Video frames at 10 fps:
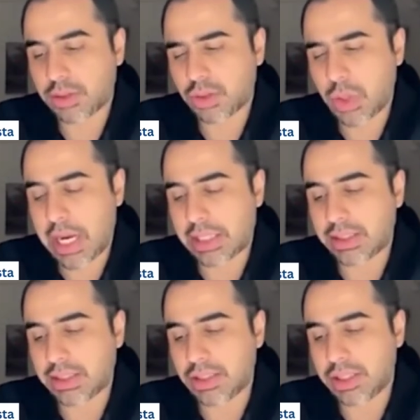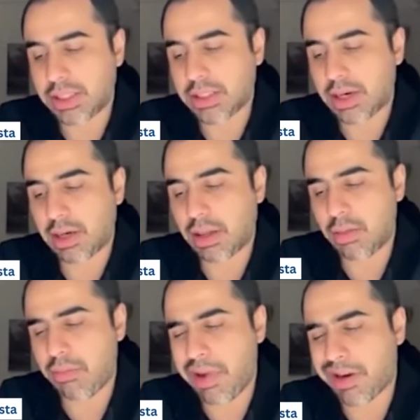So acid injuries are
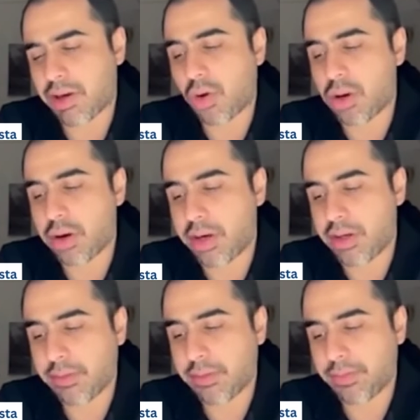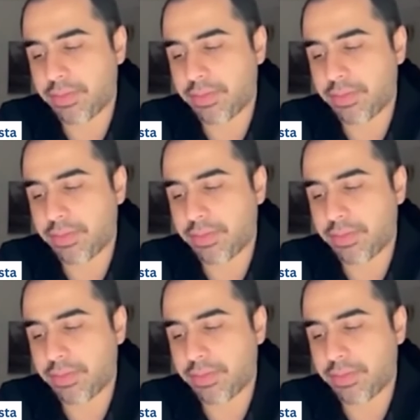better tolerated,